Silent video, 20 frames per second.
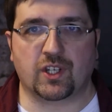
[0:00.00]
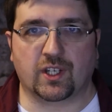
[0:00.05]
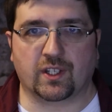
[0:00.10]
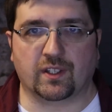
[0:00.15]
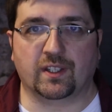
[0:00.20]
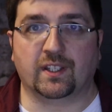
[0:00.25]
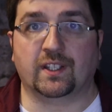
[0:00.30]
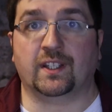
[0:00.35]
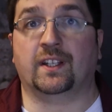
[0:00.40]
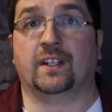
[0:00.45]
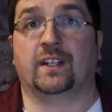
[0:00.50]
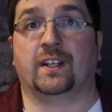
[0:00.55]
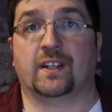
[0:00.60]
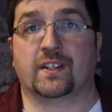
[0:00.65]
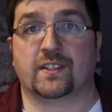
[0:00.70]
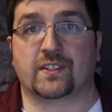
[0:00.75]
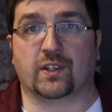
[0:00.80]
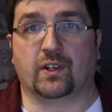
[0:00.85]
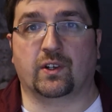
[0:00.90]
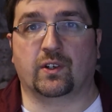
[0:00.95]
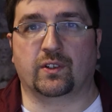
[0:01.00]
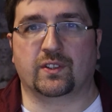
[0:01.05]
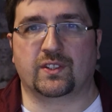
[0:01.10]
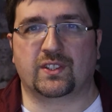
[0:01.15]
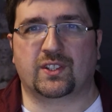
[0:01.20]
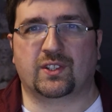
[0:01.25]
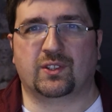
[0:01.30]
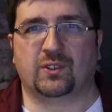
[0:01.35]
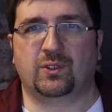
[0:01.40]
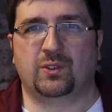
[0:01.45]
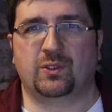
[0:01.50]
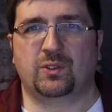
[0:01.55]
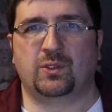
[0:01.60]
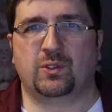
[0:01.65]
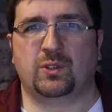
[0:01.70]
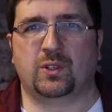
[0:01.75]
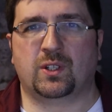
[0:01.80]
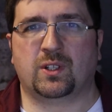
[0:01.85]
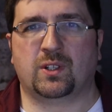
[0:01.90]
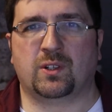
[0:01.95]
Jill. So
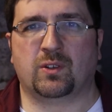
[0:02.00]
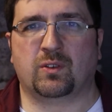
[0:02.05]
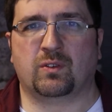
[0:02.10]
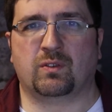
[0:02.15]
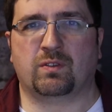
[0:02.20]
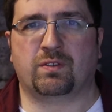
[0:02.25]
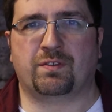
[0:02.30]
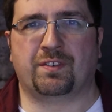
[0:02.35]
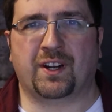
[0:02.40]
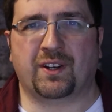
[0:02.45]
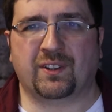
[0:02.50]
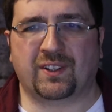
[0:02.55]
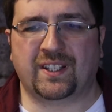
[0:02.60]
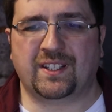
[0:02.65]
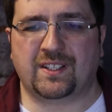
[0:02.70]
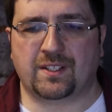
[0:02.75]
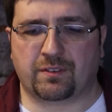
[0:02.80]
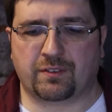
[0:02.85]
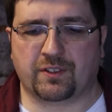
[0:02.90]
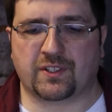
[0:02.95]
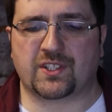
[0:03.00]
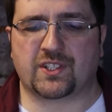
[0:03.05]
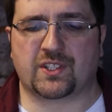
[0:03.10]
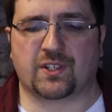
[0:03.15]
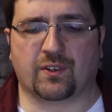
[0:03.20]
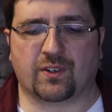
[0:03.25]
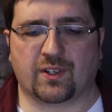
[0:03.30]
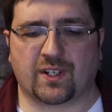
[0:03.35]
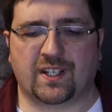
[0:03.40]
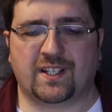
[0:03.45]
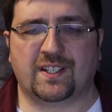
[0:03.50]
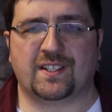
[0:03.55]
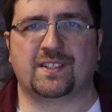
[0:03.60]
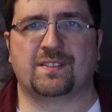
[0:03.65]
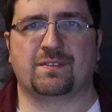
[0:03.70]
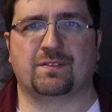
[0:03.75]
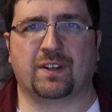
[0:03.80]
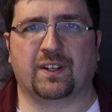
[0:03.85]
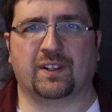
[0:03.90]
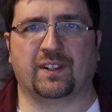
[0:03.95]
2 fairly different
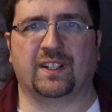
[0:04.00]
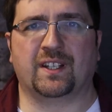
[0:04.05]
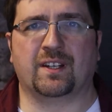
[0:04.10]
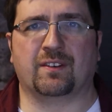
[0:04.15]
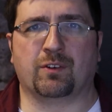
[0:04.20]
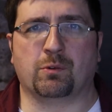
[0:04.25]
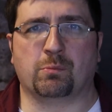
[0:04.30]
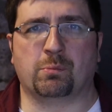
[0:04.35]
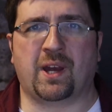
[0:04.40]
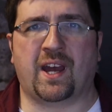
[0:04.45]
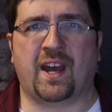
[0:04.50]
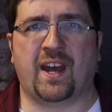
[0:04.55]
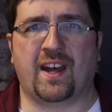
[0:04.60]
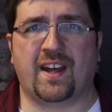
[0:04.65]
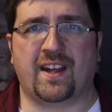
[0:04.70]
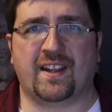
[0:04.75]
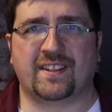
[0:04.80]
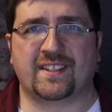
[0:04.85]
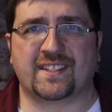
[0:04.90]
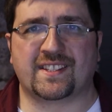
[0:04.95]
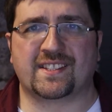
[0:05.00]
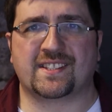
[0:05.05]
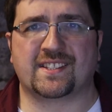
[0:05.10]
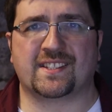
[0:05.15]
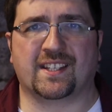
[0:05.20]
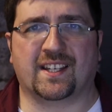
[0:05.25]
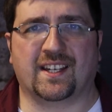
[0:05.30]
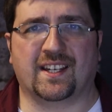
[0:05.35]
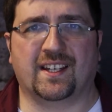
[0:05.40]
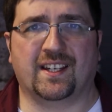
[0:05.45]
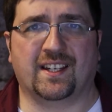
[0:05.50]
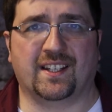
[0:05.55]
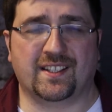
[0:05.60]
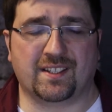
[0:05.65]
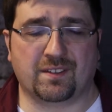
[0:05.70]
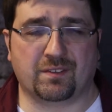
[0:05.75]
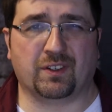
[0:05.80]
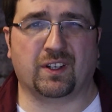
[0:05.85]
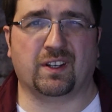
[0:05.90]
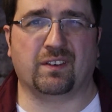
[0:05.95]
stories, fairly different paths,
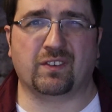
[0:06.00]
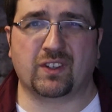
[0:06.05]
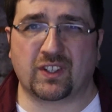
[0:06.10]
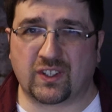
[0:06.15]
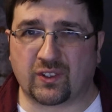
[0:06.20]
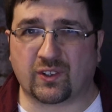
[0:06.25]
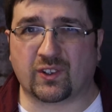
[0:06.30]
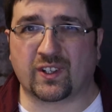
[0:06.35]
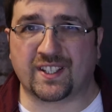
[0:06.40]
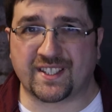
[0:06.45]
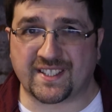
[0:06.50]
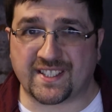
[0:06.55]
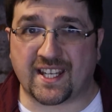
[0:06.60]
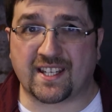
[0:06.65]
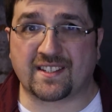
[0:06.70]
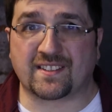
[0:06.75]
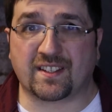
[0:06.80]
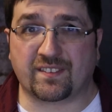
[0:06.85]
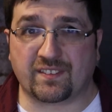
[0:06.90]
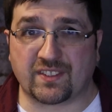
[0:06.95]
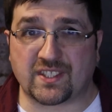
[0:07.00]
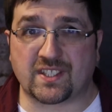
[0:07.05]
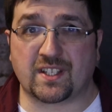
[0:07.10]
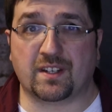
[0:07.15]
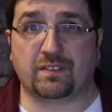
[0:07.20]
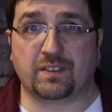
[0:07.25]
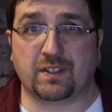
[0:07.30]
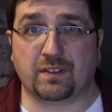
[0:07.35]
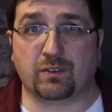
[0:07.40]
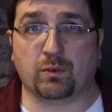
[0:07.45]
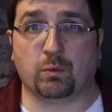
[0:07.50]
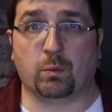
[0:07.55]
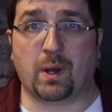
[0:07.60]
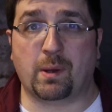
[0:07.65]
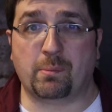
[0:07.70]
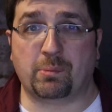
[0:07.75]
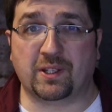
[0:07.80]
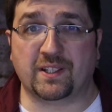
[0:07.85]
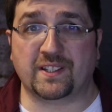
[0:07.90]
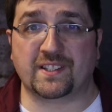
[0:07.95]
different inventories, that type of stuff, different
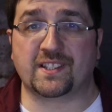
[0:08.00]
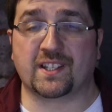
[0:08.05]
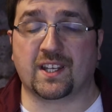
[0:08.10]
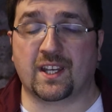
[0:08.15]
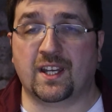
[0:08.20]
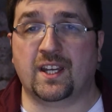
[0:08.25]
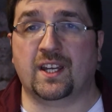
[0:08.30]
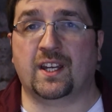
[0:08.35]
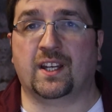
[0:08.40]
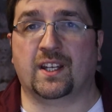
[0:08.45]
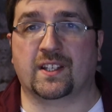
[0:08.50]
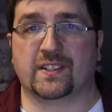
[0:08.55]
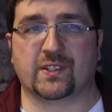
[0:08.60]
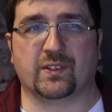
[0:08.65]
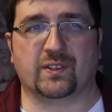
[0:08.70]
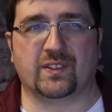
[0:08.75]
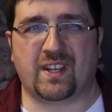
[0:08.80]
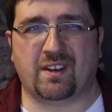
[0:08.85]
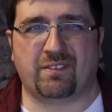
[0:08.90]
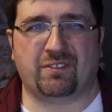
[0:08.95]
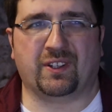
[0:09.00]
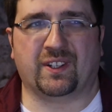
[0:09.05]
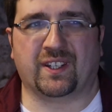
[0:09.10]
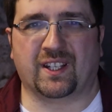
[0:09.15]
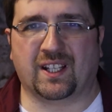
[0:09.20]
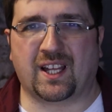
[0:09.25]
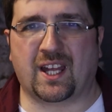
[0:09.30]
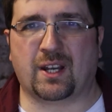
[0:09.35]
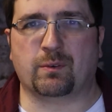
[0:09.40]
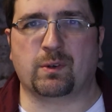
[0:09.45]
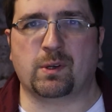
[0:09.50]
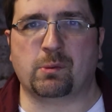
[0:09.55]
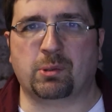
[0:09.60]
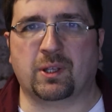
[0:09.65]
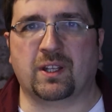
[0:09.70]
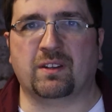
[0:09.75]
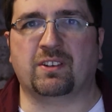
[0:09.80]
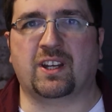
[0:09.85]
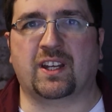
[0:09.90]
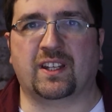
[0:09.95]
weapons. So definitely a lot of
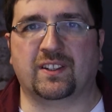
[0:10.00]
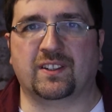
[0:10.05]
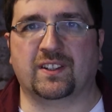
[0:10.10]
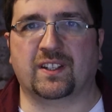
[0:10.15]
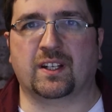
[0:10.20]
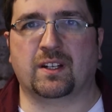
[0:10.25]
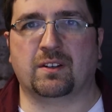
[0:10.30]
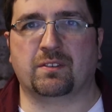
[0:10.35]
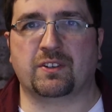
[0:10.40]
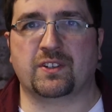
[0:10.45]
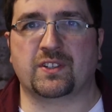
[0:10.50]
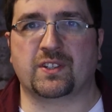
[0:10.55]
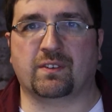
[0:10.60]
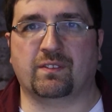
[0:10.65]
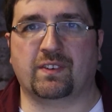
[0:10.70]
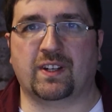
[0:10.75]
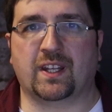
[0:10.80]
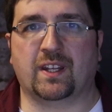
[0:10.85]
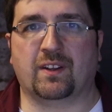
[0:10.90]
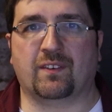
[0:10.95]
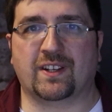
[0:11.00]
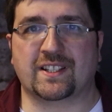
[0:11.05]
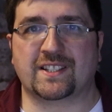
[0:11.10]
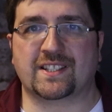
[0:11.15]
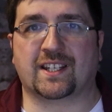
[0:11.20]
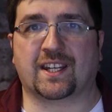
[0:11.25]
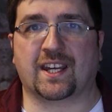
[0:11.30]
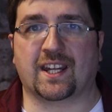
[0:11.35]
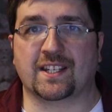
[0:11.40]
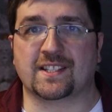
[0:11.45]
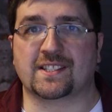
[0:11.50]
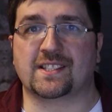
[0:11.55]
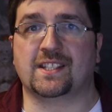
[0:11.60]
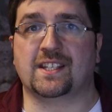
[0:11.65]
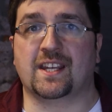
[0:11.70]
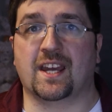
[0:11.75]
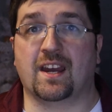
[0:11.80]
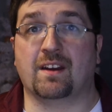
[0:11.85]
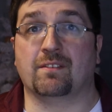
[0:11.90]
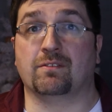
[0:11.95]
replay value there for somebody that wants to kind of
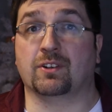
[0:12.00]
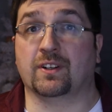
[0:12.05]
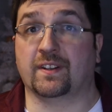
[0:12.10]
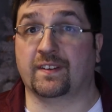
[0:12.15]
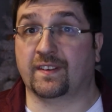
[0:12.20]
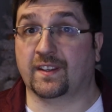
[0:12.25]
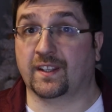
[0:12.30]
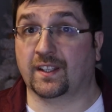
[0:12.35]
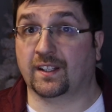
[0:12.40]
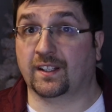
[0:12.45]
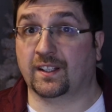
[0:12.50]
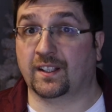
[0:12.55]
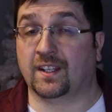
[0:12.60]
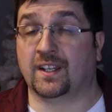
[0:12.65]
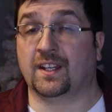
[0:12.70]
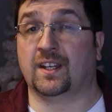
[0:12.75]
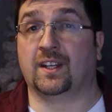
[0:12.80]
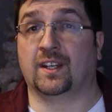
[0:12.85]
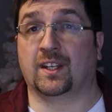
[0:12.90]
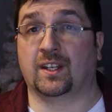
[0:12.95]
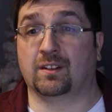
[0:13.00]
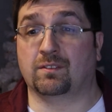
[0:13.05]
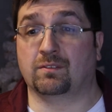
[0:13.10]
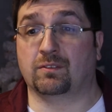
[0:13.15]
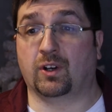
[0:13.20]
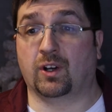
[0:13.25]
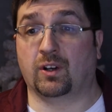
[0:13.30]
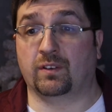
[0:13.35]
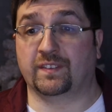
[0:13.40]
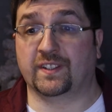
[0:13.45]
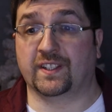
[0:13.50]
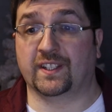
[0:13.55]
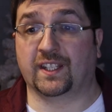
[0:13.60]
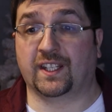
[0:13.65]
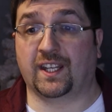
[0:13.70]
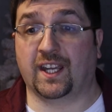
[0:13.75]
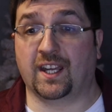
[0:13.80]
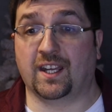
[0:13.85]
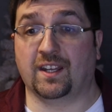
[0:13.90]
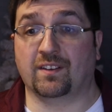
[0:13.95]
see everything involved in
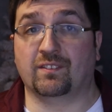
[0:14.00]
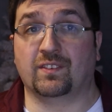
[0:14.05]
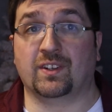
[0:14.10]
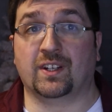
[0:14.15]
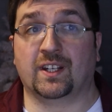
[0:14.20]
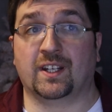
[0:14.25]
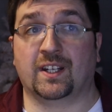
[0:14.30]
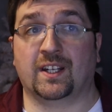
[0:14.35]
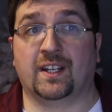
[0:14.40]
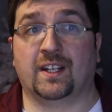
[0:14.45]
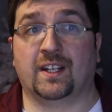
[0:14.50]
the game.